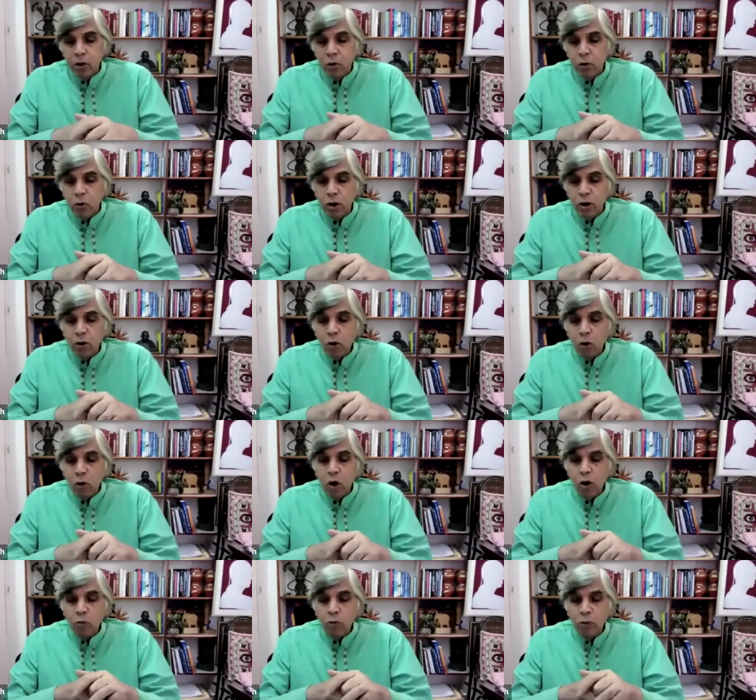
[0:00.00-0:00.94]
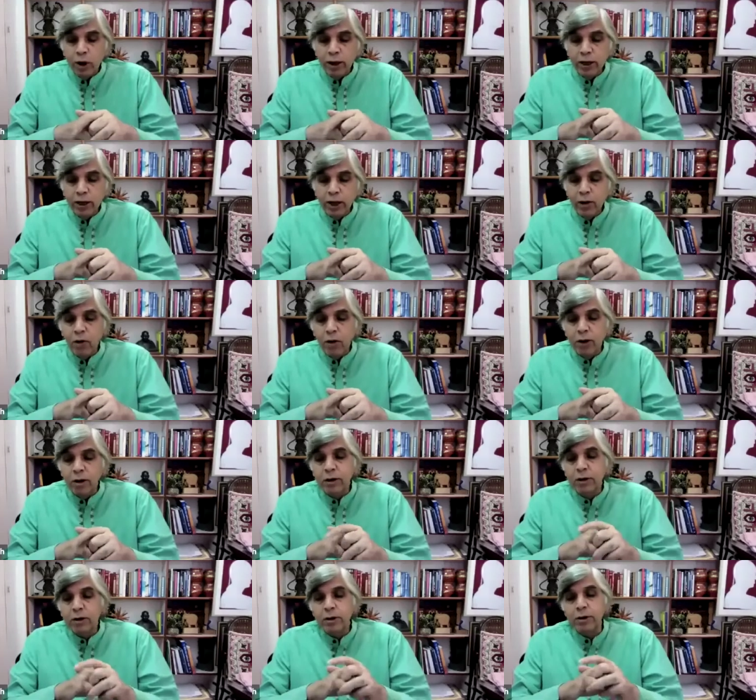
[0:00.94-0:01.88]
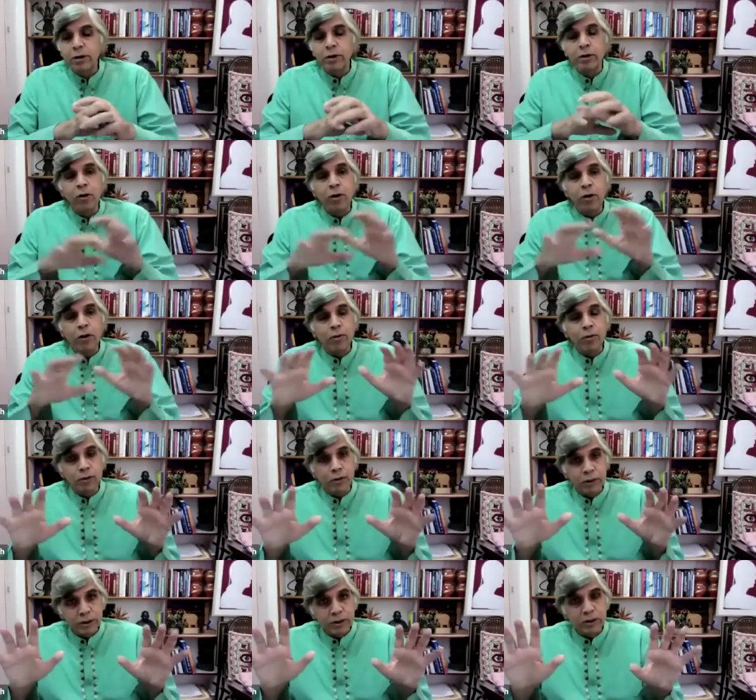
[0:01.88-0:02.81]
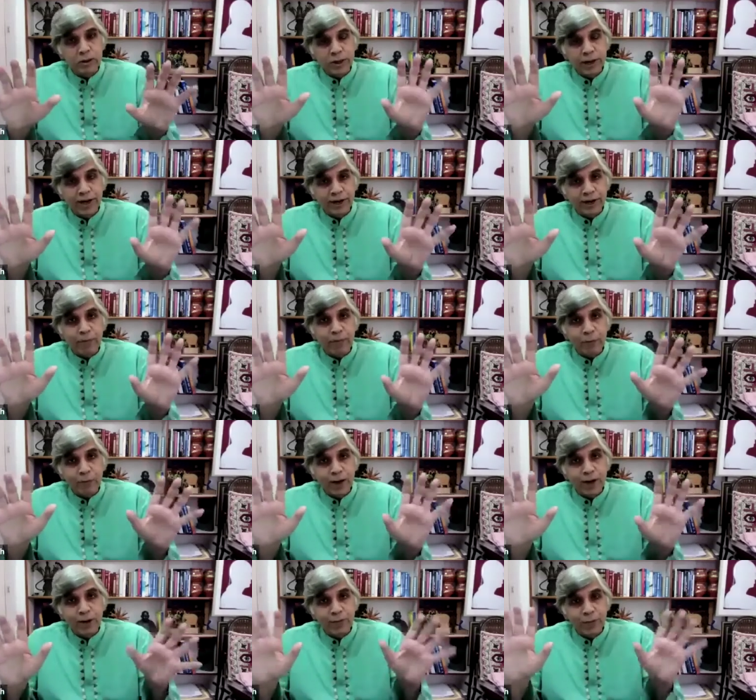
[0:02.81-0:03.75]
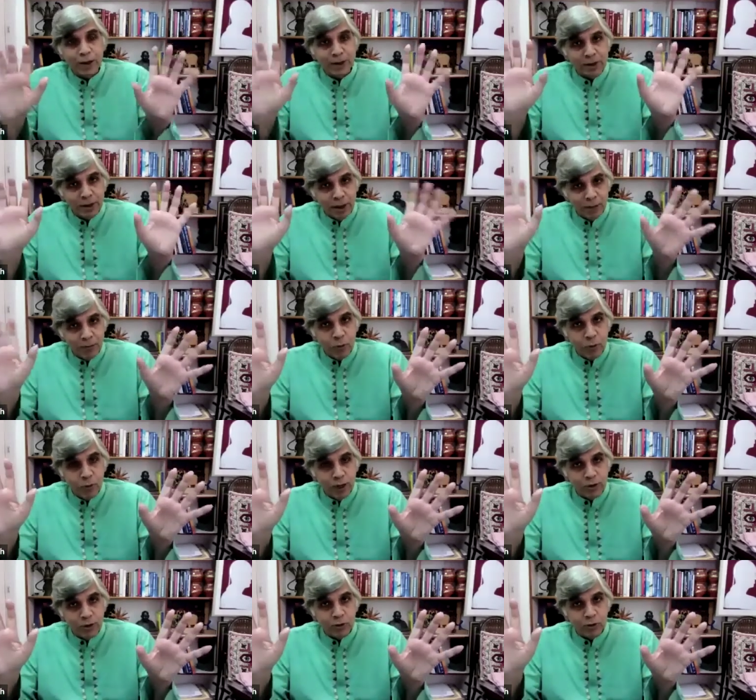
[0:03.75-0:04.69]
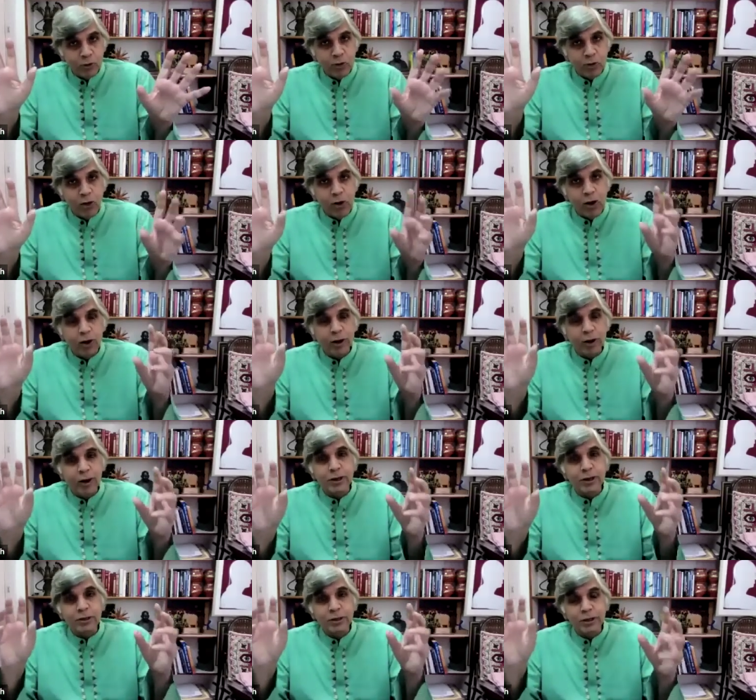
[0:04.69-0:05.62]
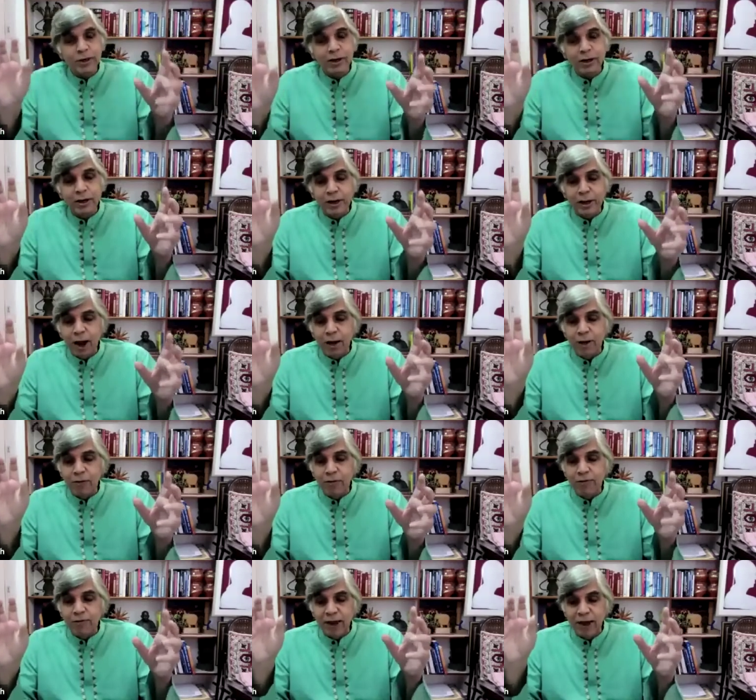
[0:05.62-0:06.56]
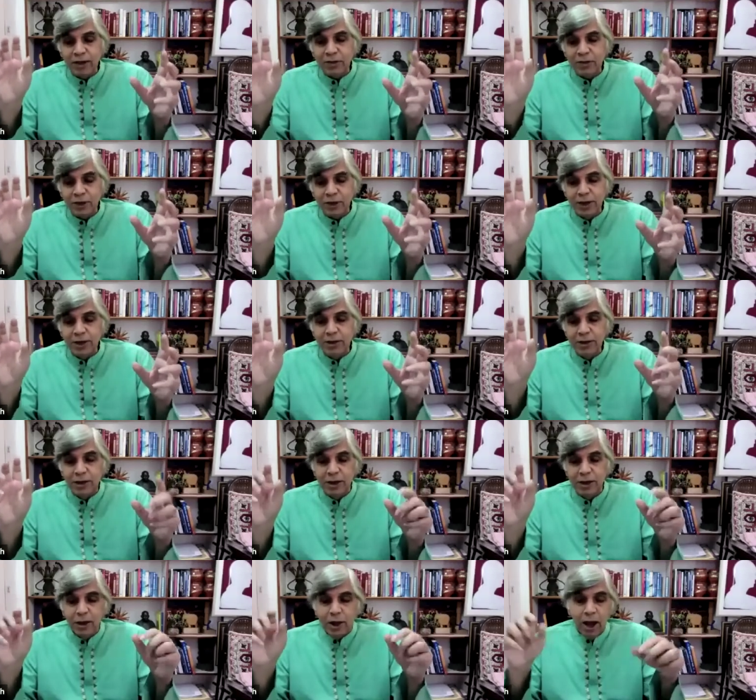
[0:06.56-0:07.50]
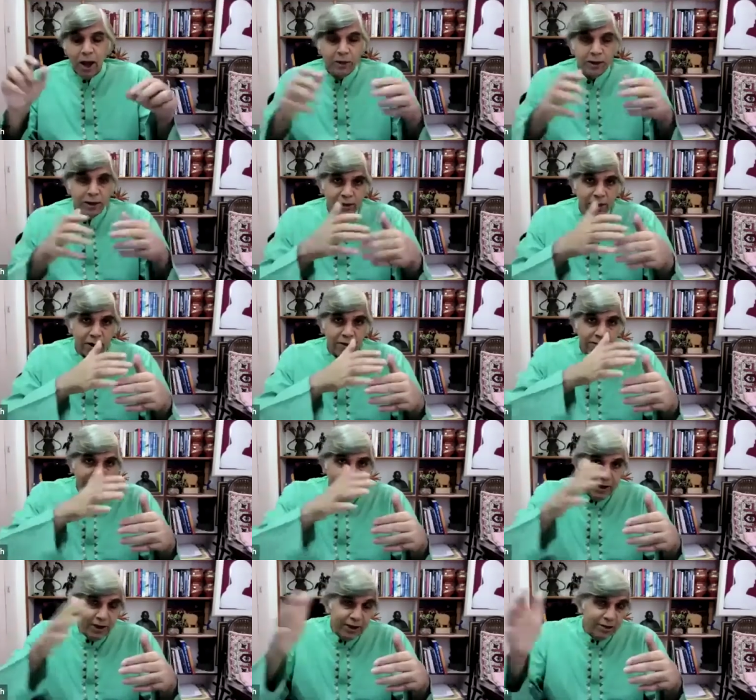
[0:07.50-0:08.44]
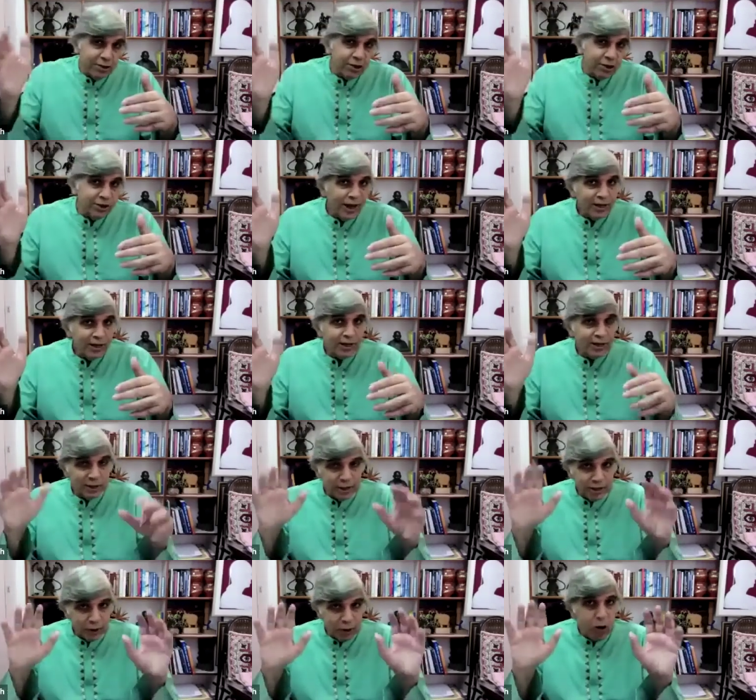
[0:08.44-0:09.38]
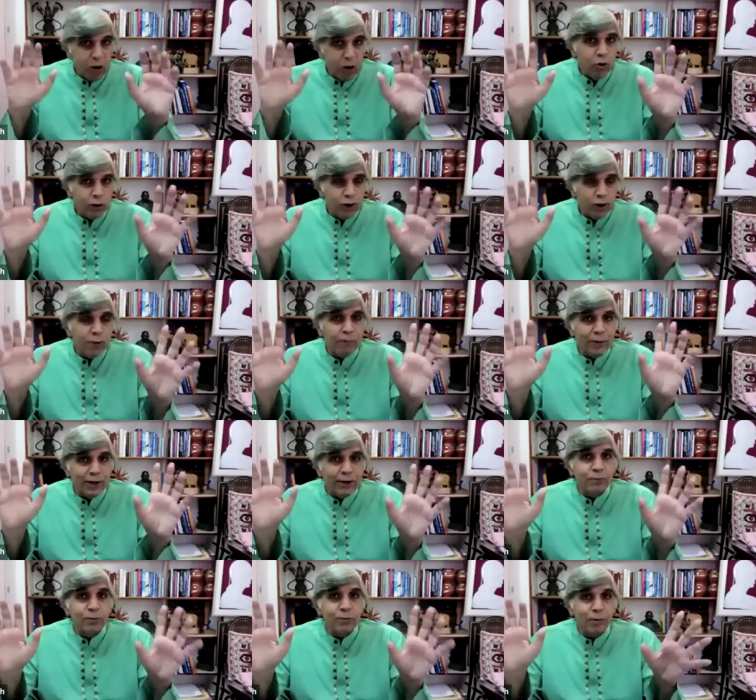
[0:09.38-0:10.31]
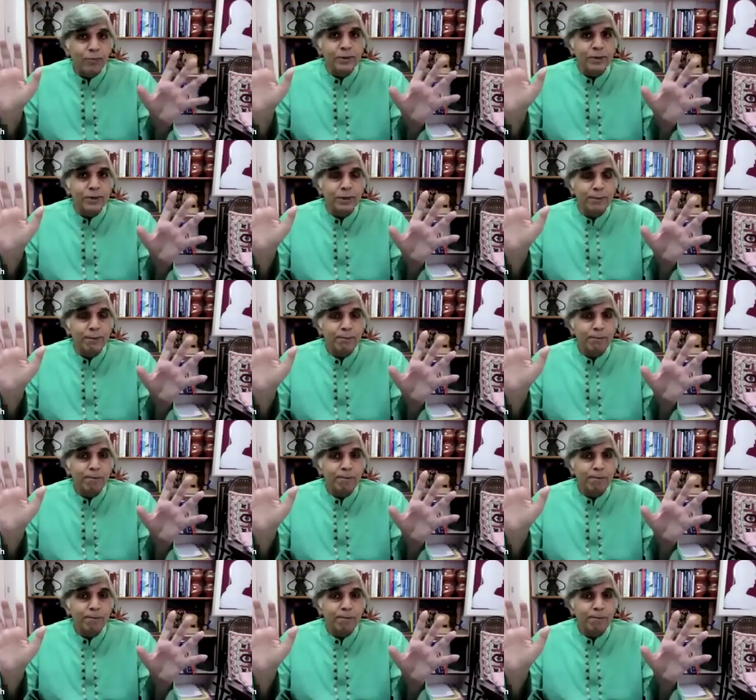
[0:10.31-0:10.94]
who are all working on, this is data provided by the WHO on a certain kind of vaccine. And these are various stages, and they're all looking pretty promising.